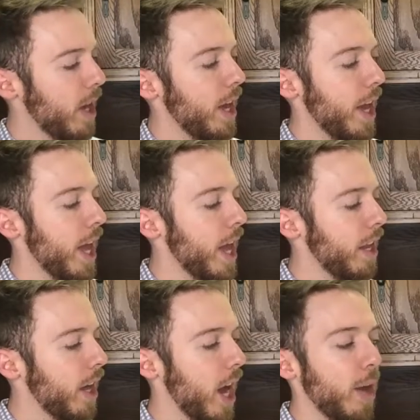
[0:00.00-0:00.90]

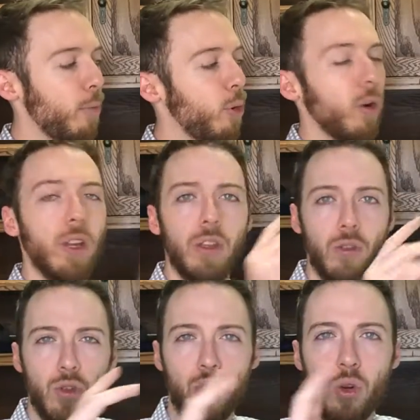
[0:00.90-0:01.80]
and I put
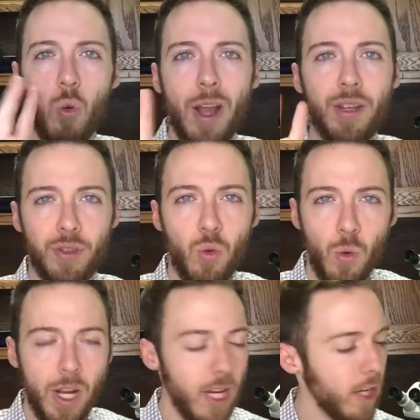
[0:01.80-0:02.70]
twice a
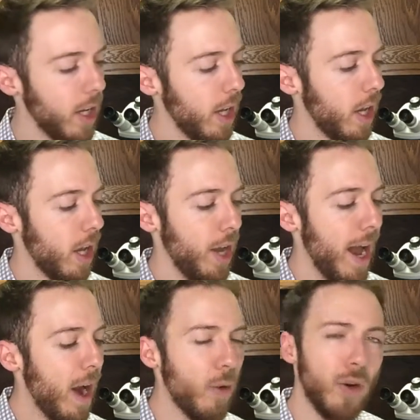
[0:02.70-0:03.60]
week, an
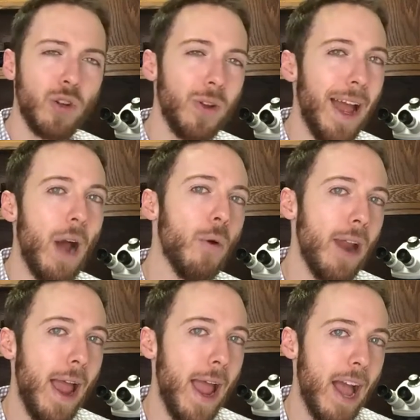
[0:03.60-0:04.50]
hour to an hour and
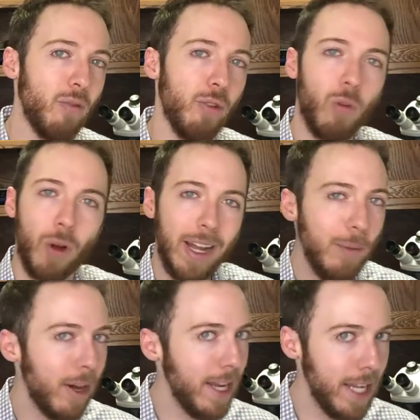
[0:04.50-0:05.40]
a half before
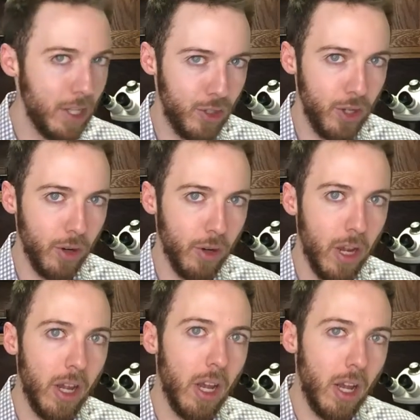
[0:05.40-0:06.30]
anybody gets here,
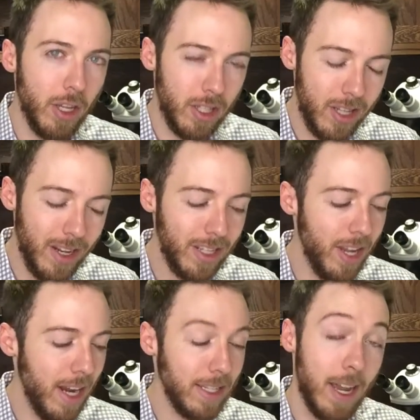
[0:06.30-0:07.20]
a
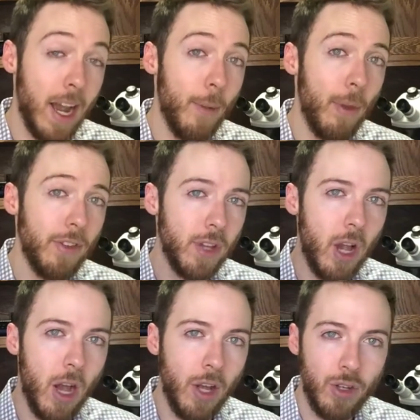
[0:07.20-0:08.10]
set-aside time that's
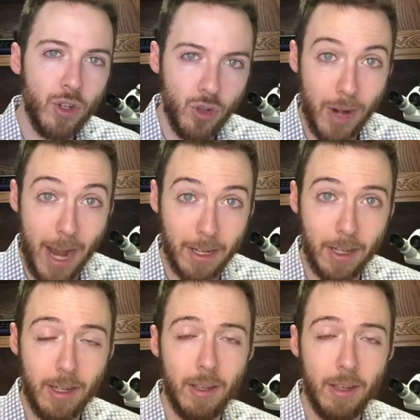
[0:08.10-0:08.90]
undistracted